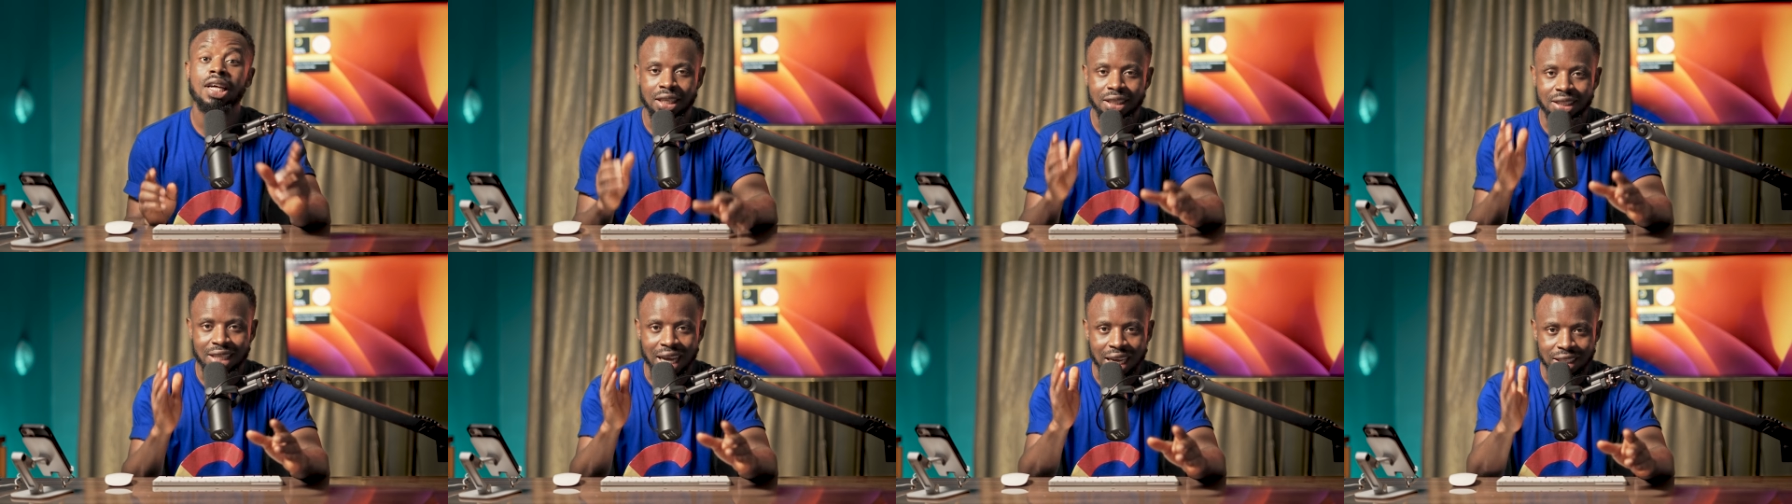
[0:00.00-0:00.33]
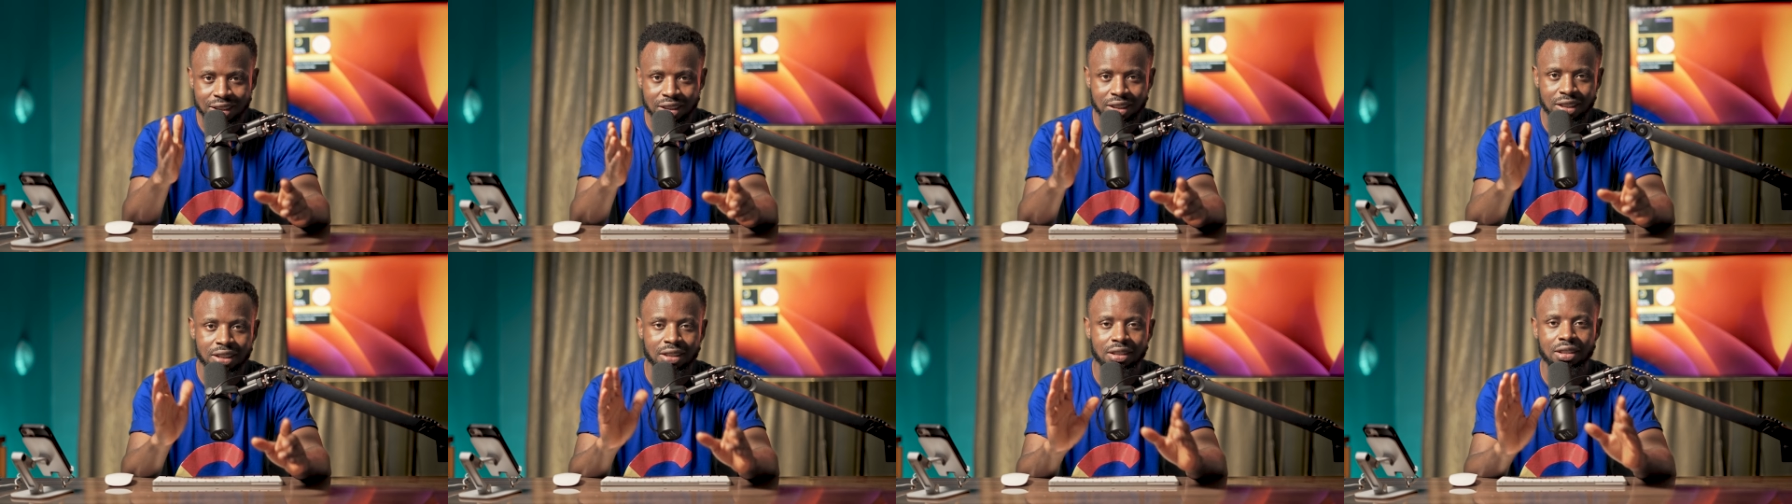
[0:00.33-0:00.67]

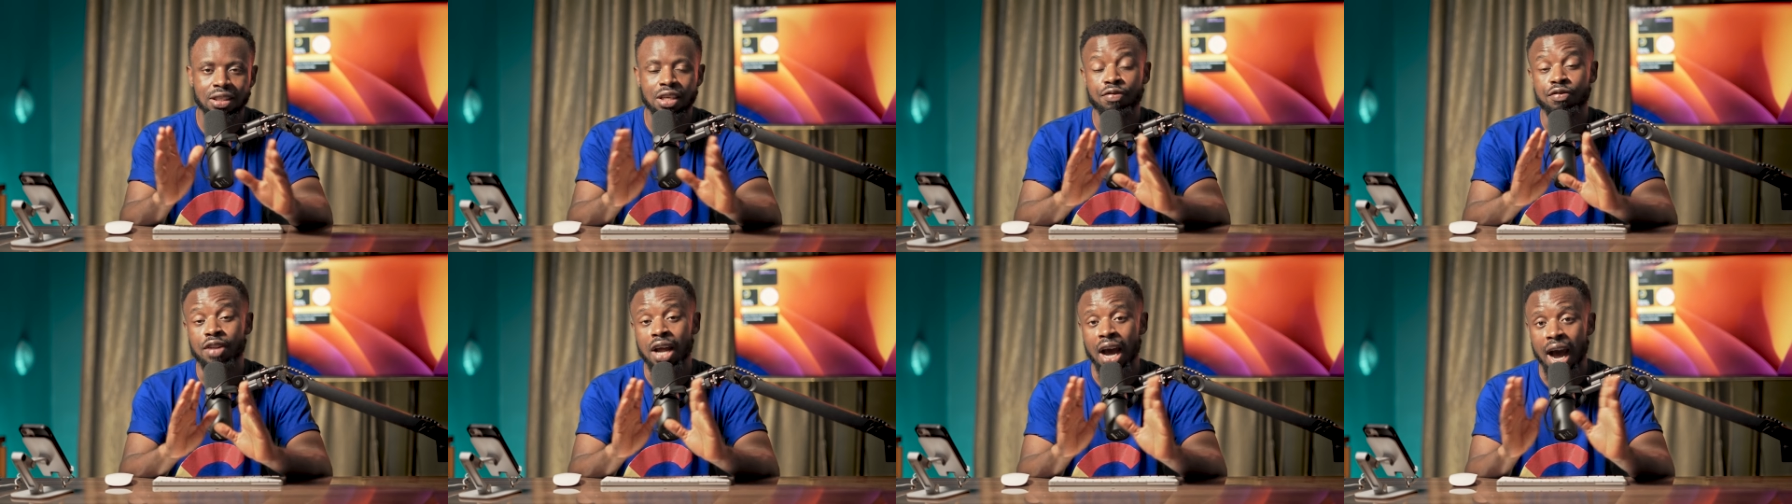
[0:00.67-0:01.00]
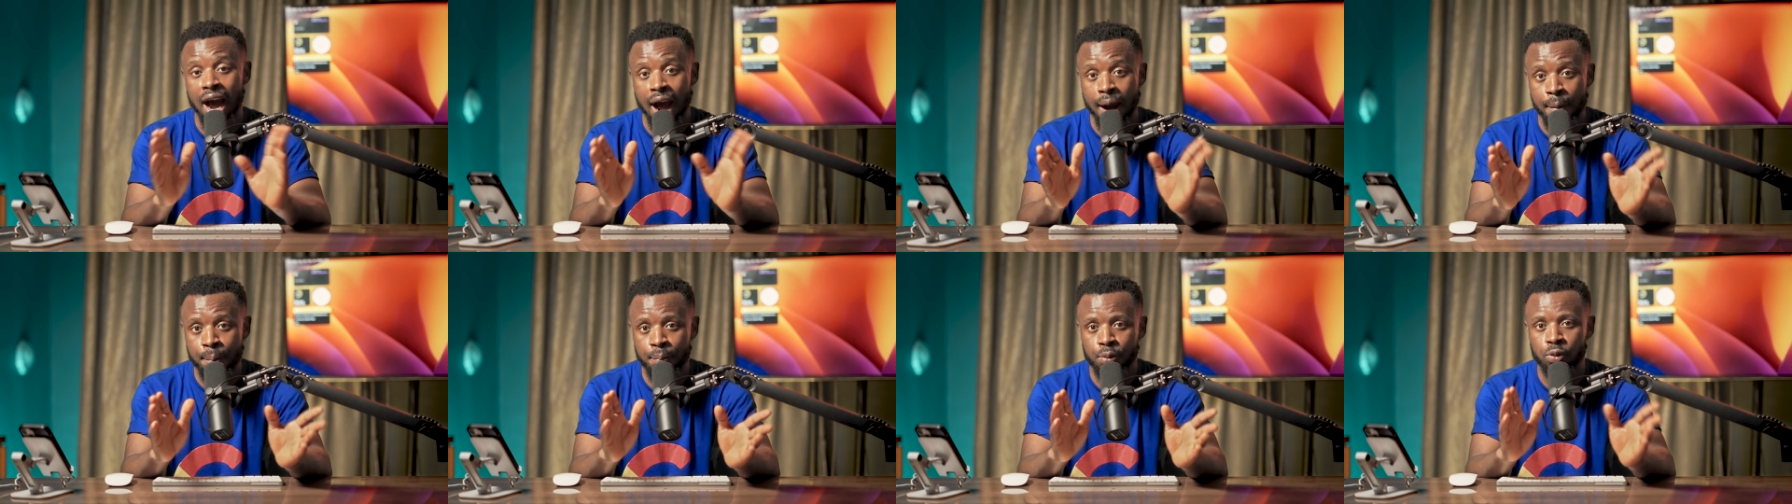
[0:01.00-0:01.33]
That is, if na
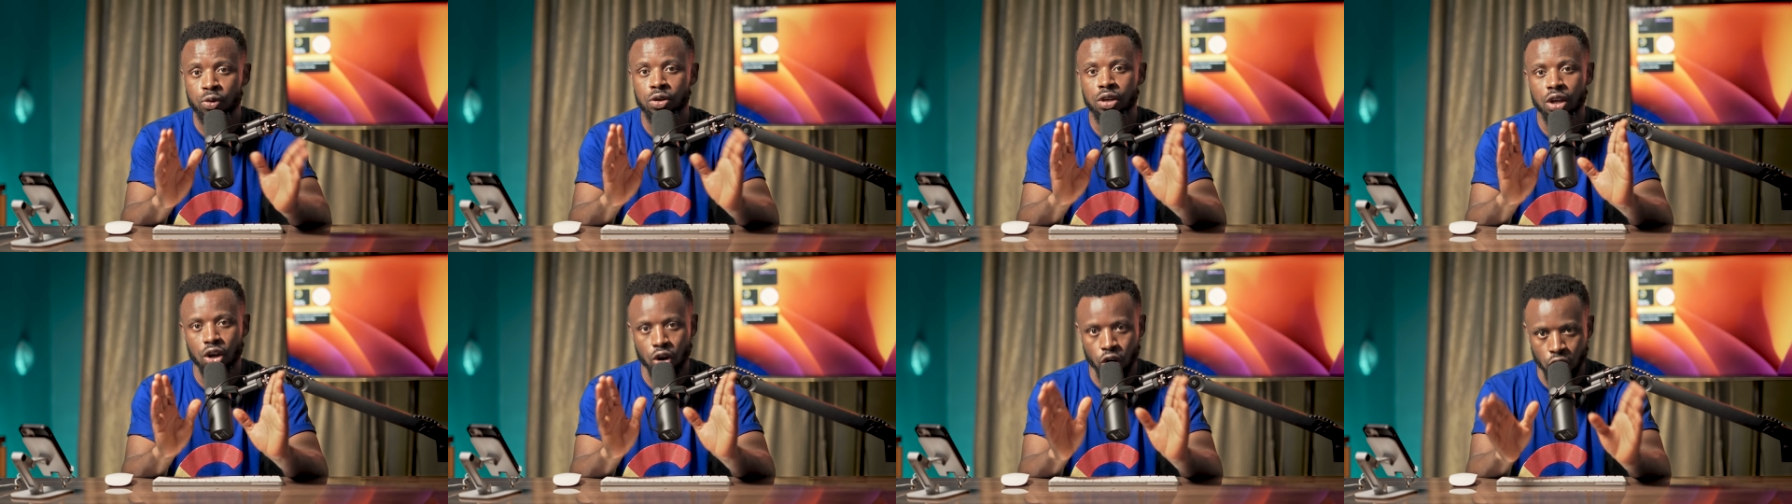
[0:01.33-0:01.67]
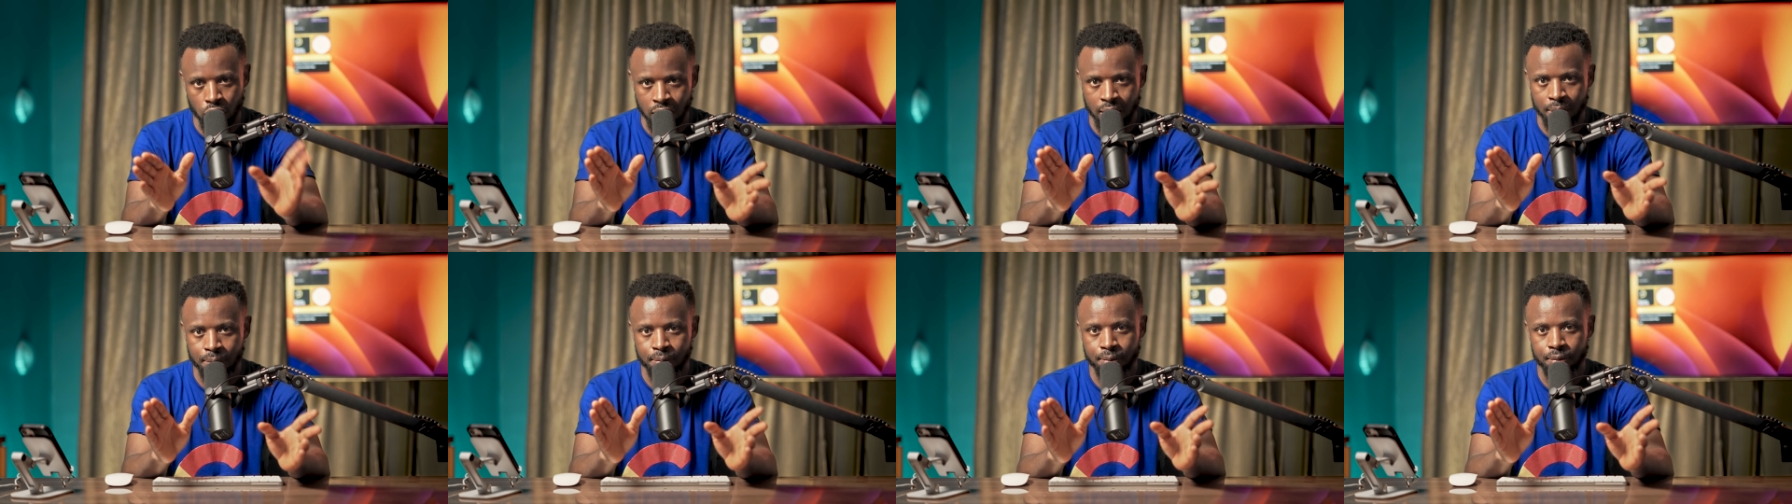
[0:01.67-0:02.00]
Apple, they
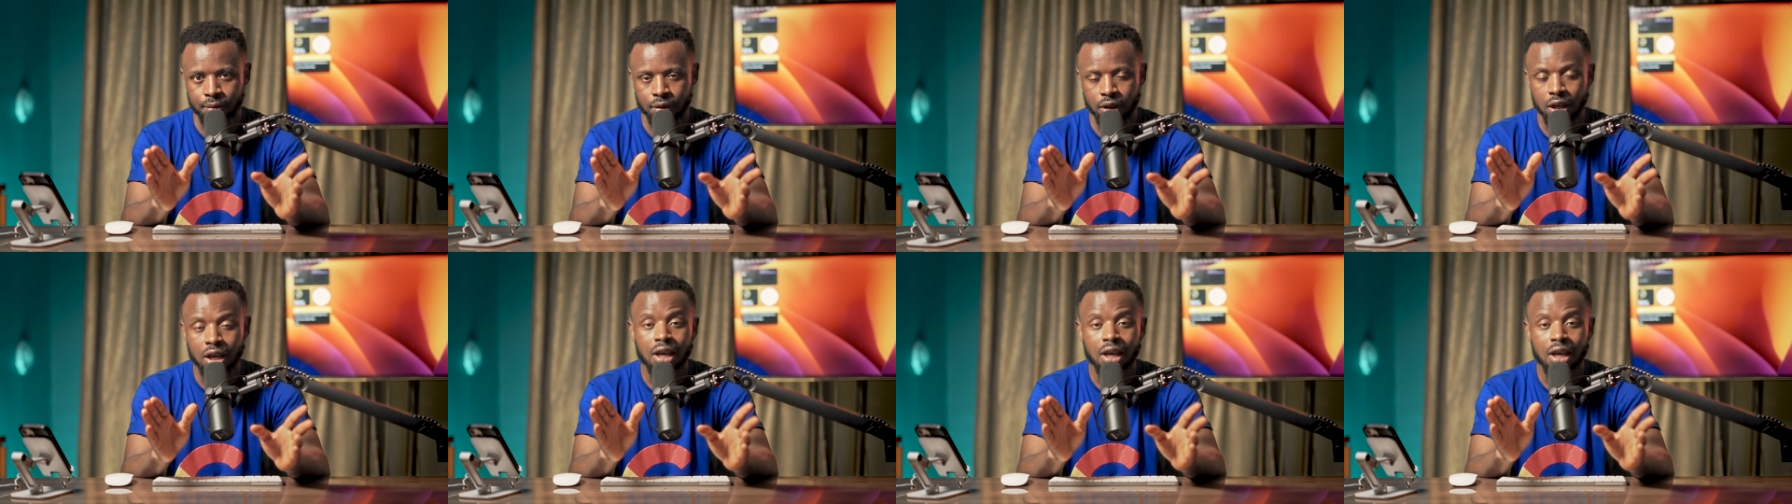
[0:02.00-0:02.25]
run them.